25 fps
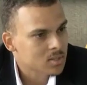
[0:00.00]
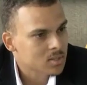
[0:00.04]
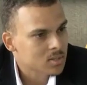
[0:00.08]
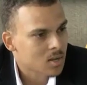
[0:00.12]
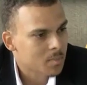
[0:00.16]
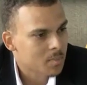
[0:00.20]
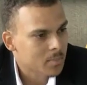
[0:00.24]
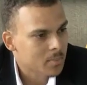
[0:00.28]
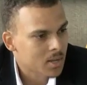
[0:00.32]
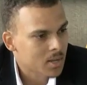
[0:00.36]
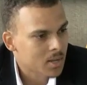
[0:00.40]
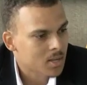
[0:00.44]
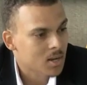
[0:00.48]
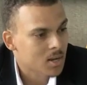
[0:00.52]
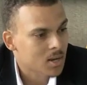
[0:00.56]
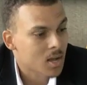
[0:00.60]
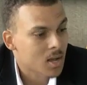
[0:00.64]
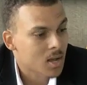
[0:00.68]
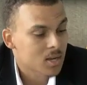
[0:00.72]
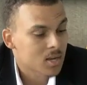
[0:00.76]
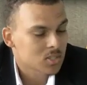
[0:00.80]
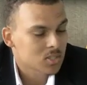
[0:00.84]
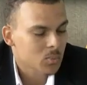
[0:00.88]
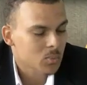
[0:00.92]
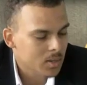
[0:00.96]

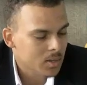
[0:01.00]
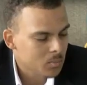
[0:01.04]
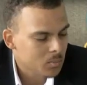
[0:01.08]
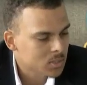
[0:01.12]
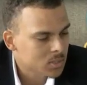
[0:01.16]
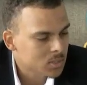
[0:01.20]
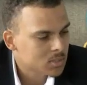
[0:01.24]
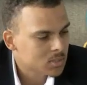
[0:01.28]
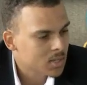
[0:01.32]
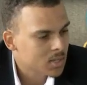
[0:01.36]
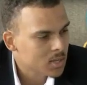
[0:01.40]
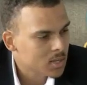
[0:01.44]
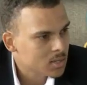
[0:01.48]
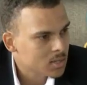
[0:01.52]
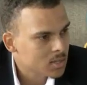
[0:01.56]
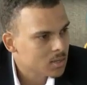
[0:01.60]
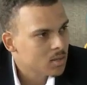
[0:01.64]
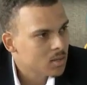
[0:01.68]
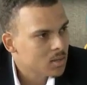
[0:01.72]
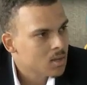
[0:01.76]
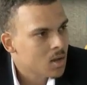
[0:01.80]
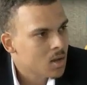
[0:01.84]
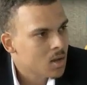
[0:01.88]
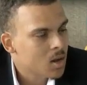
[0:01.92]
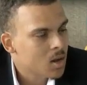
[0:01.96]
And as well, it would take
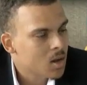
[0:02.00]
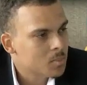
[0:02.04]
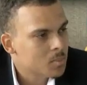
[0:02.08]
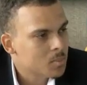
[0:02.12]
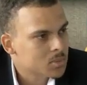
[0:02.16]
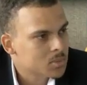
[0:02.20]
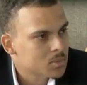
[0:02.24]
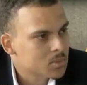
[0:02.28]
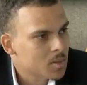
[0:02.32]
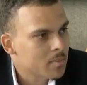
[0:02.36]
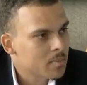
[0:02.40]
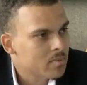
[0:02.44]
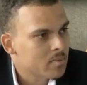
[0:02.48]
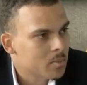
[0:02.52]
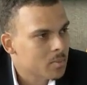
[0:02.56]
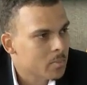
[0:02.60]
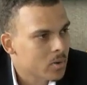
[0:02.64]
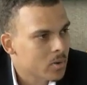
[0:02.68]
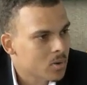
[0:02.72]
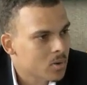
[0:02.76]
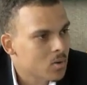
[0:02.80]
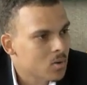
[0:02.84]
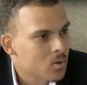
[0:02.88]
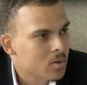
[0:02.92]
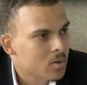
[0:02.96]
some of the
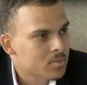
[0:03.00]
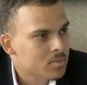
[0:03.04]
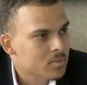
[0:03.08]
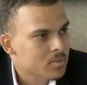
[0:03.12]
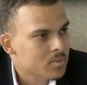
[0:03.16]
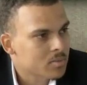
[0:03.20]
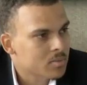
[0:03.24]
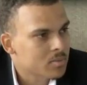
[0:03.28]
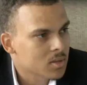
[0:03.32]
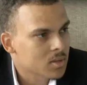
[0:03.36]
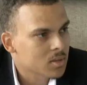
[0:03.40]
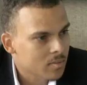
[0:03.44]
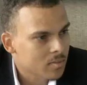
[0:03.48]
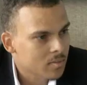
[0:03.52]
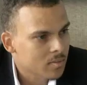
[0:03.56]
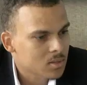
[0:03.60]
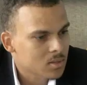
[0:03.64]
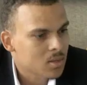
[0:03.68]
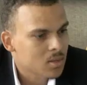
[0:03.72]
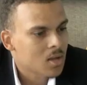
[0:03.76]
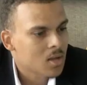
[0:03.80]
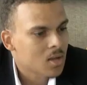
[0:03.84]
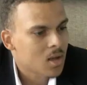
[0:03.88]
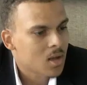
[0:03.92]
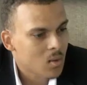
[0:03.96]
burden off the government.